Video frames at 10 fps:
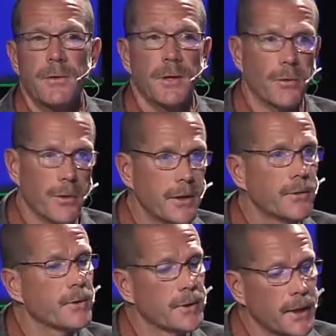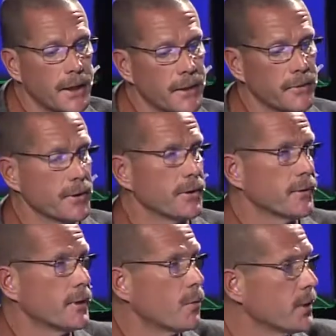the greater the likelihood
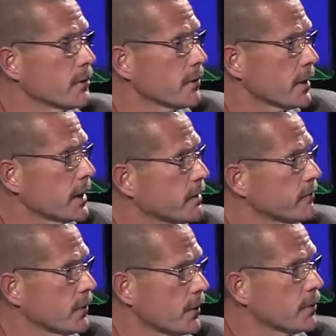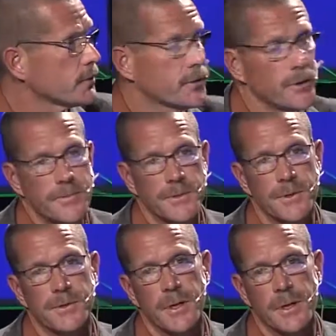that we are going to have long-term
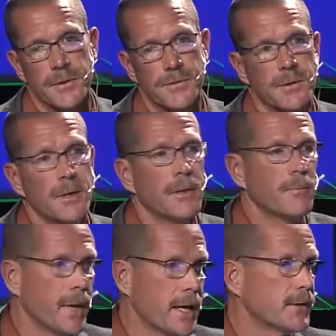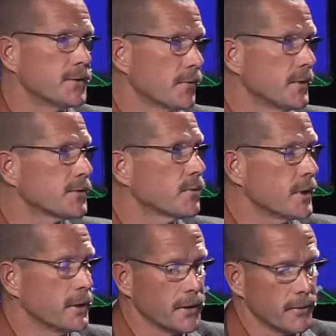success managing this
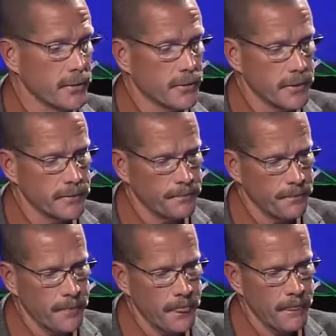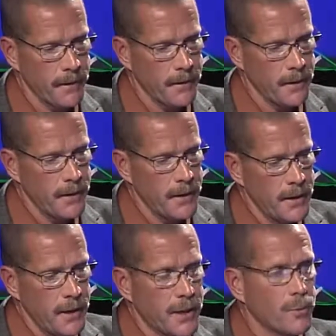weed in Illinois.
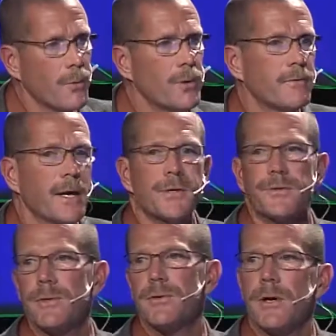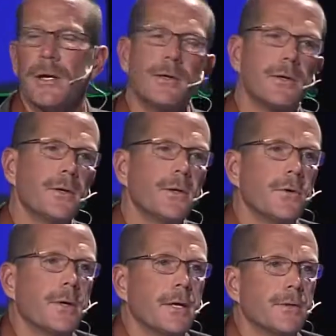And what we've actually tried to
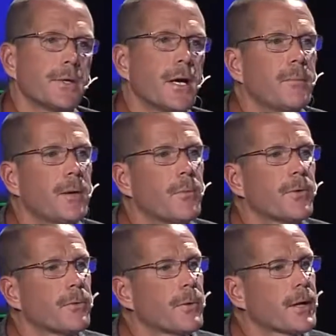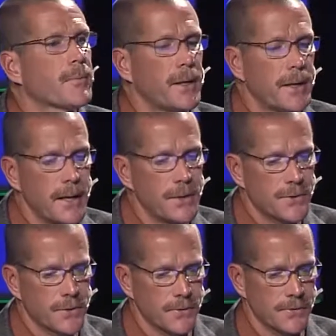do is come up with the
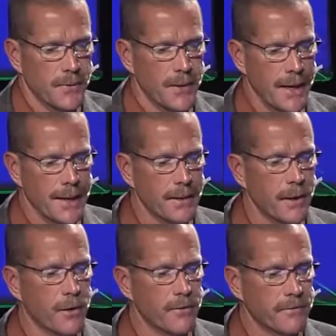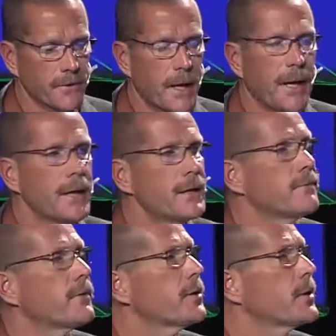recommendations that are tied
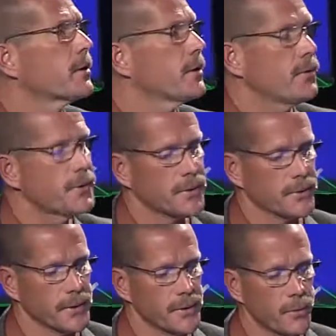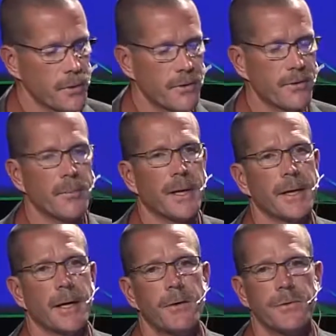very closely with the
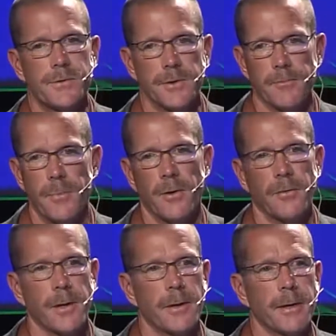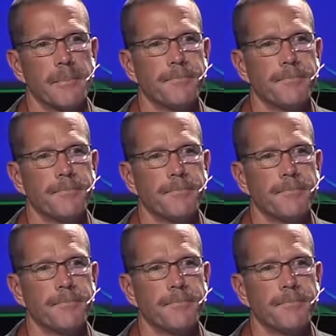biology of Palmary.